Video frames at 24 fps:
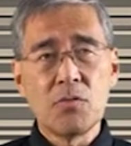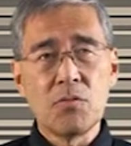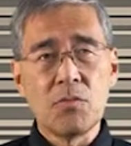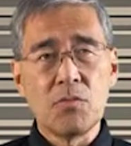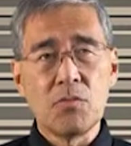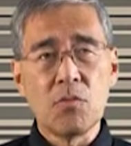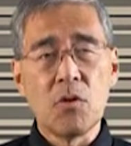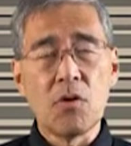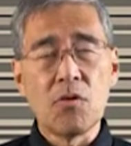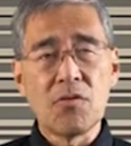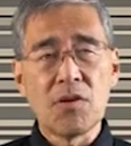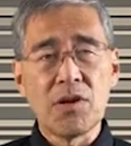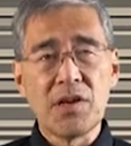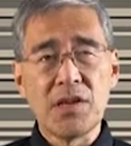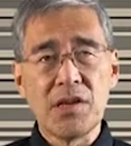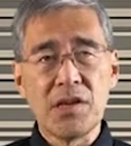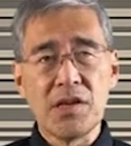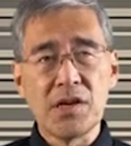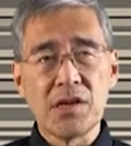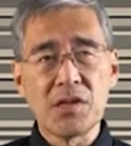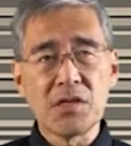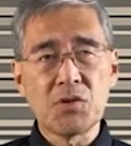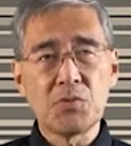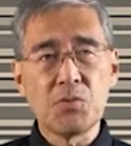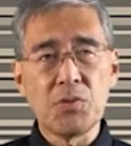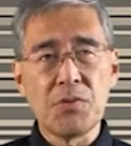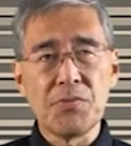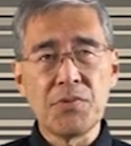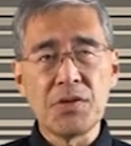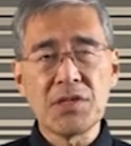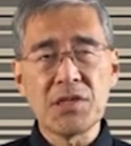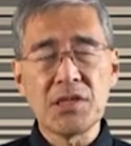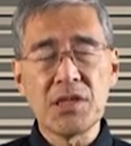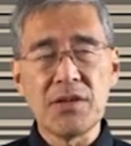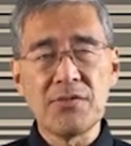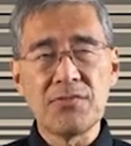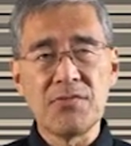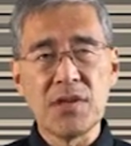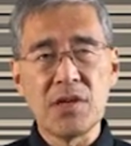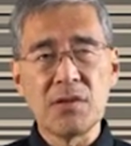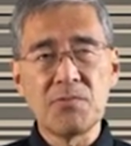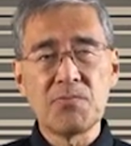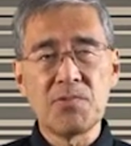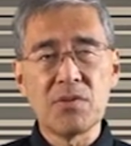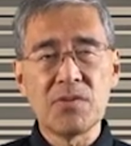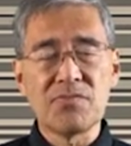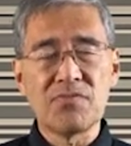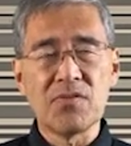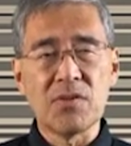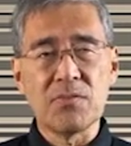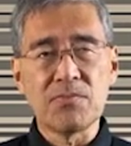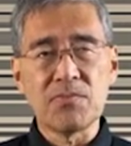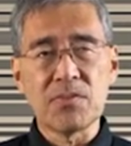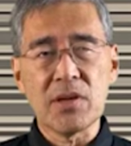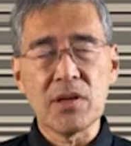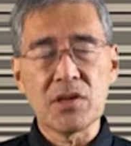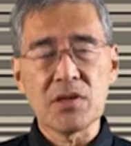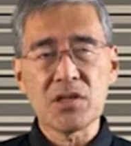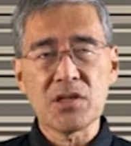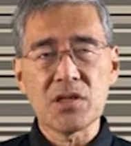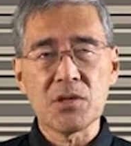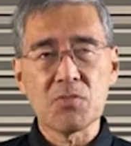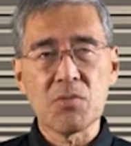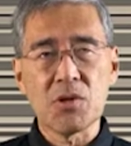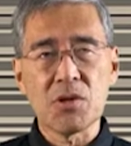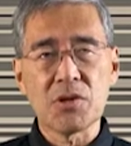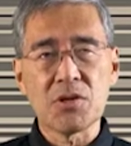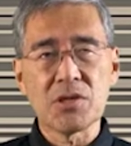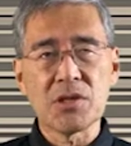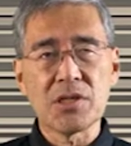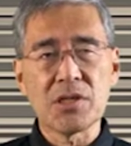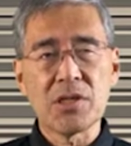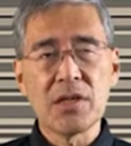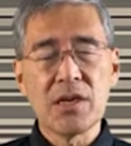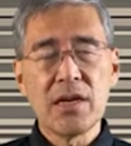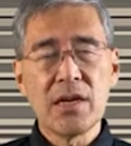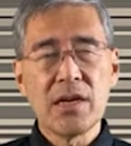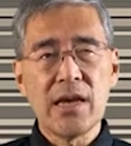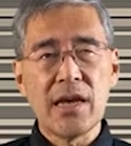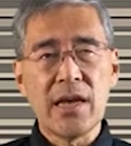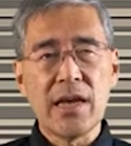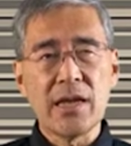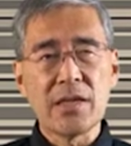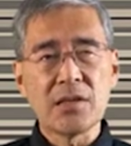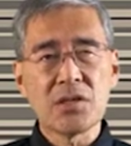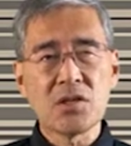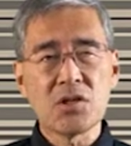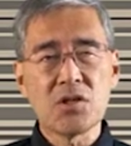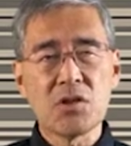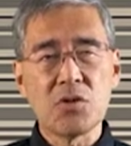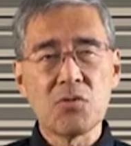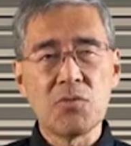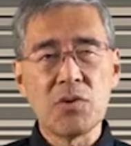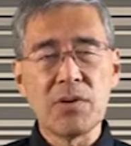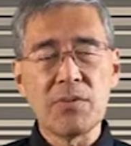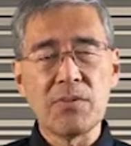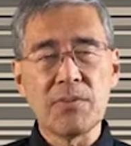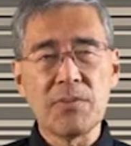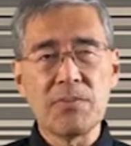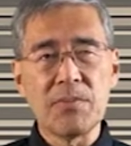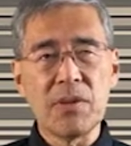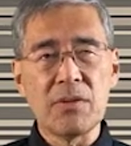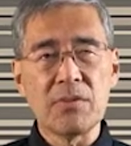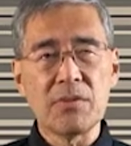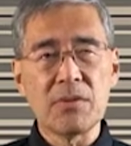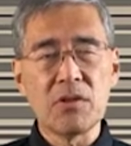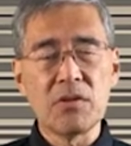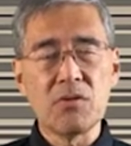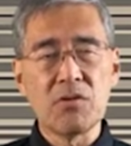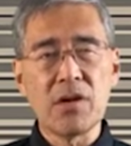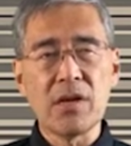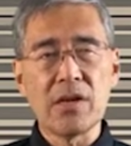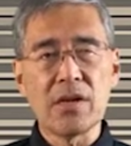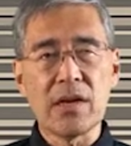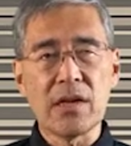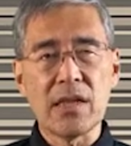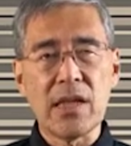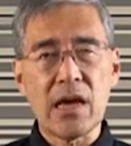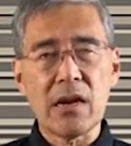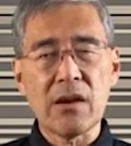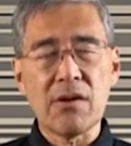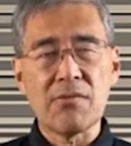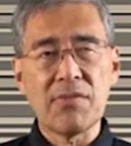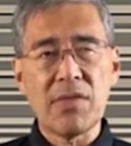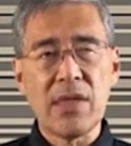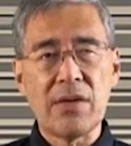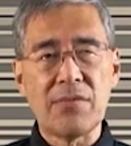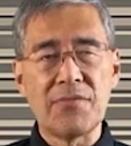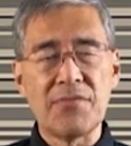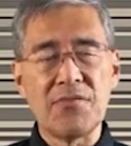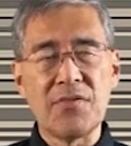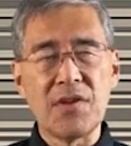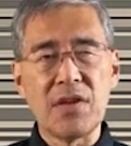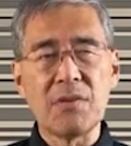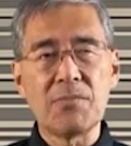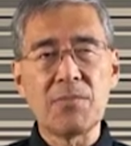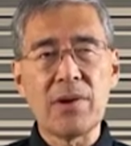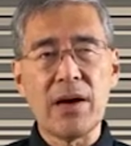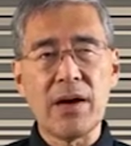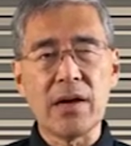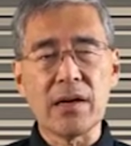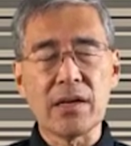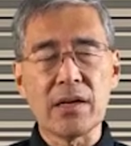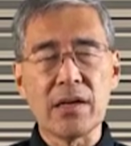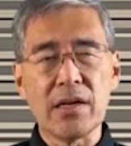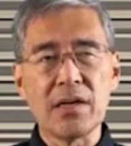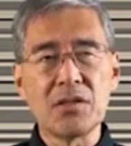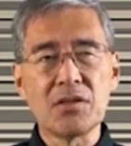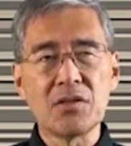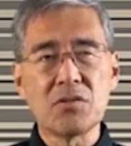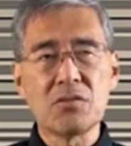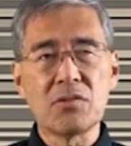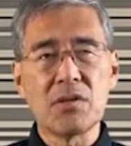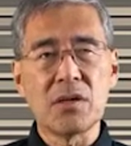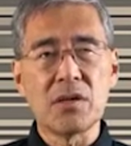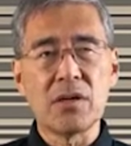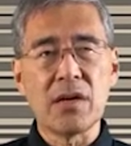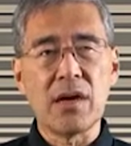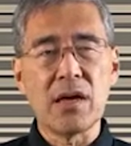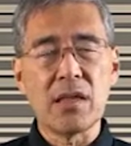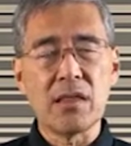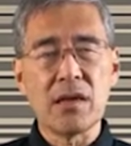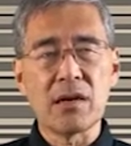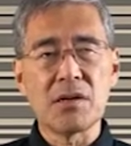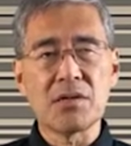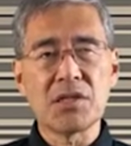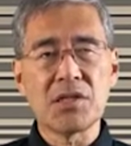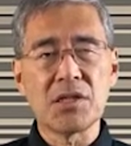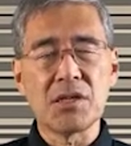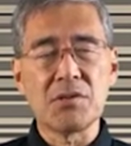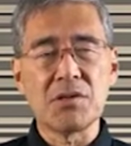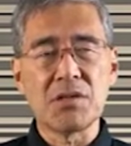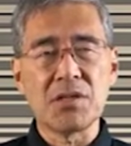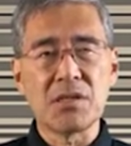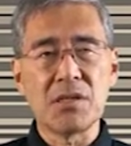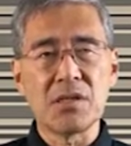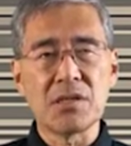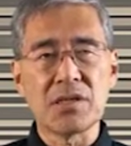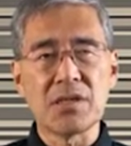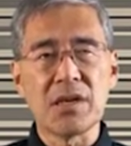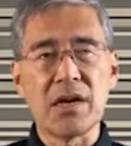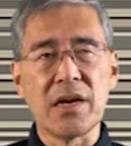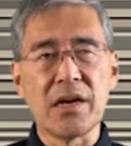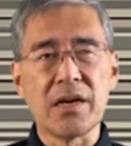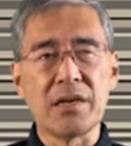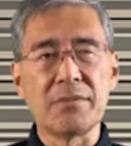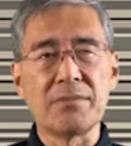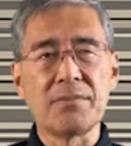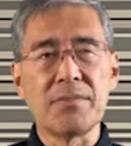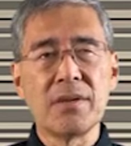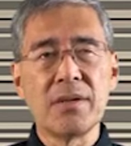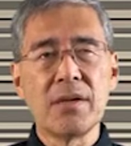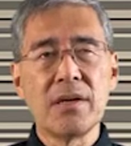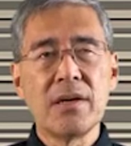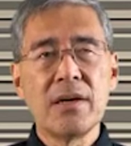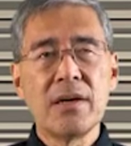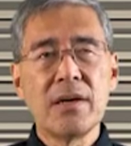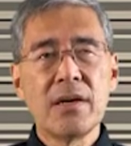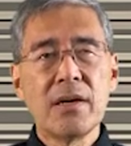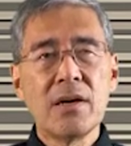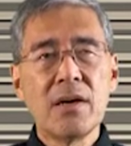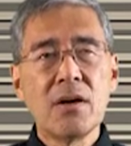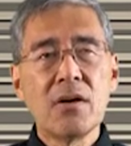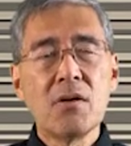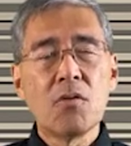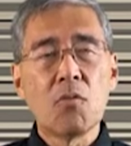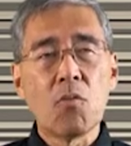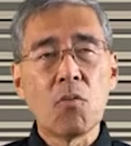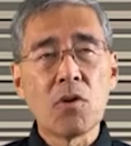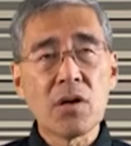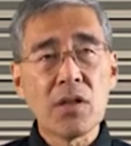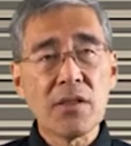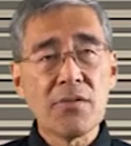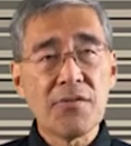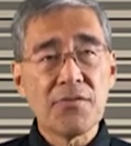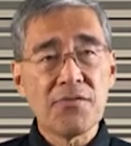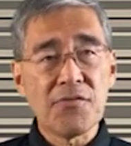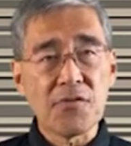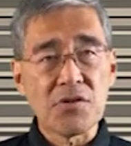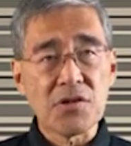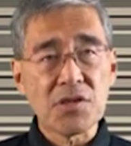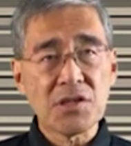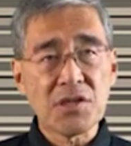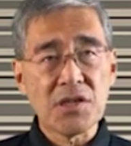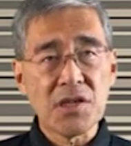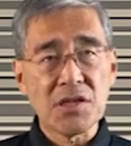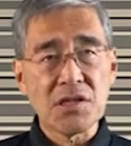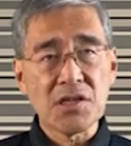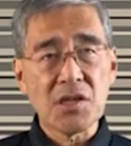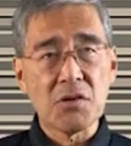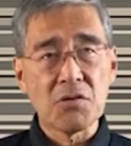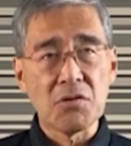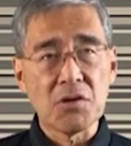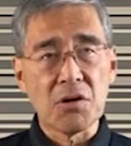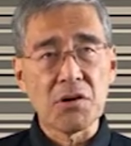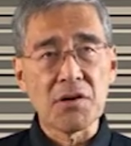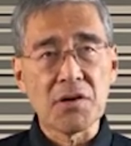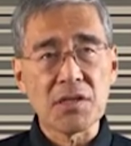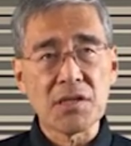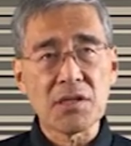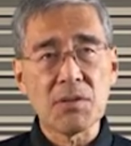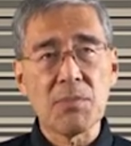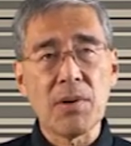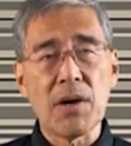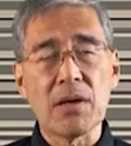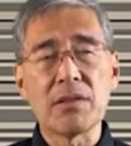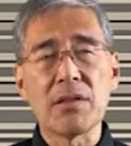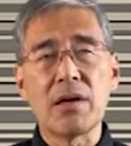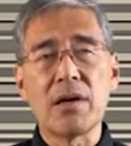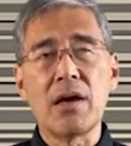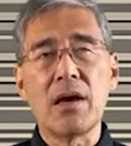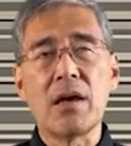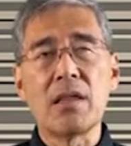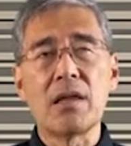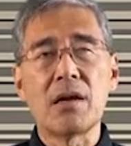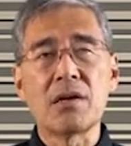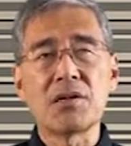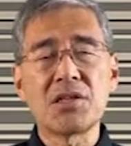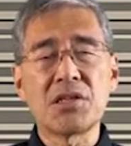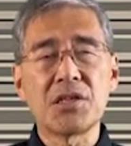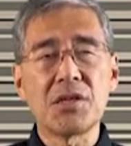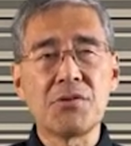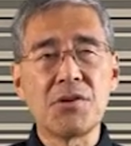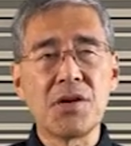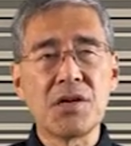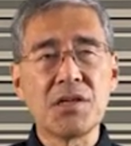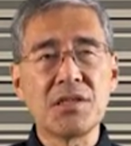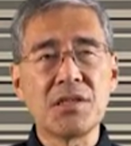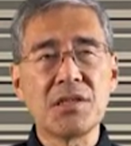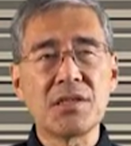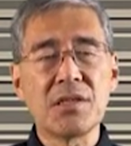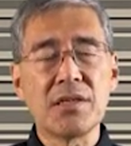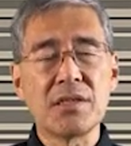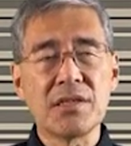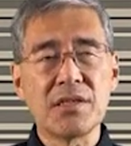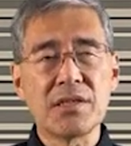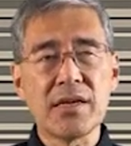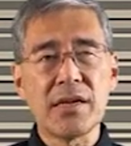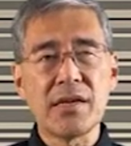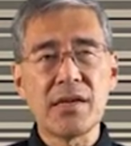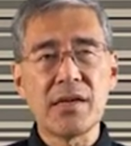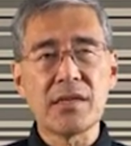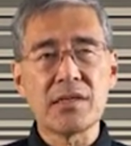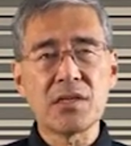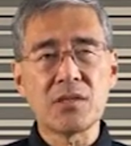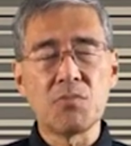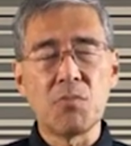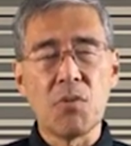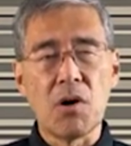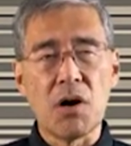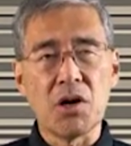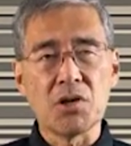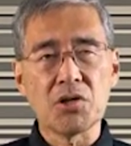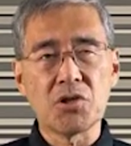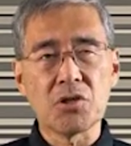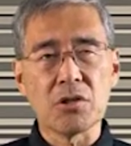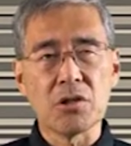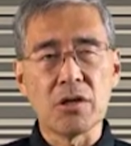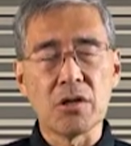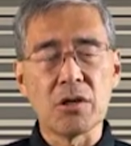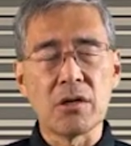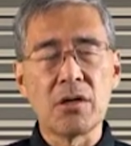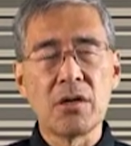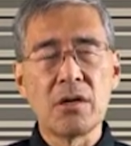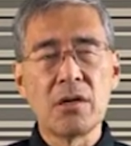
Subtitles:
Over the years we received input from customers, and so we included a lot of that feedback into the LR series design. One of the first things you'll notice about the LR series is that it's modular.